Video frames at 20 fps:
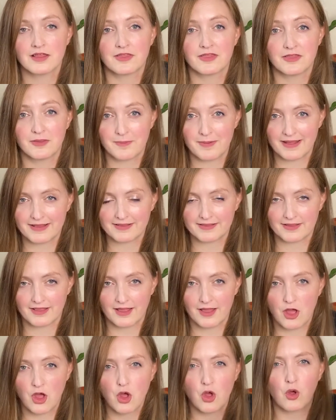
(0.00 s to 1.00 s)
the
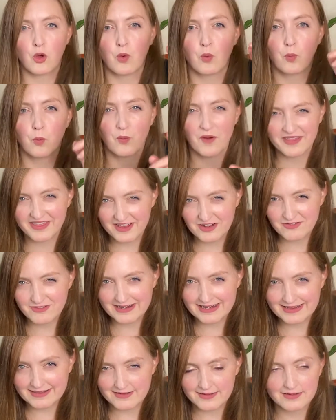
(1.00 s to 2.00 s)
better, within
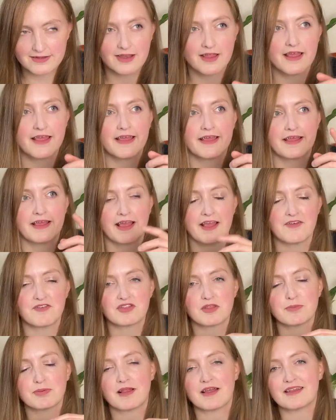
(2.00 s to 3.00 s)
reason. If
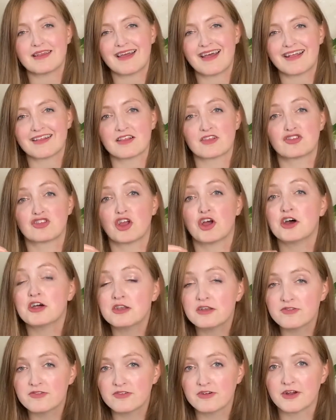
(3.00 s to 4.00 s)
the plant has a ton
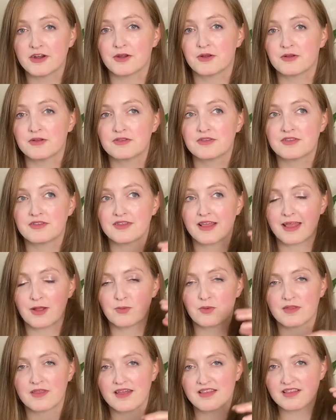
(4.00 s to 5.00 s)
of roots, it
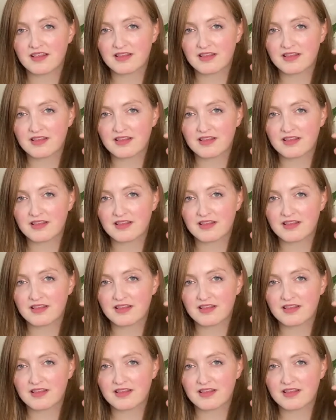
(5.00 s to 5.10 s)
will then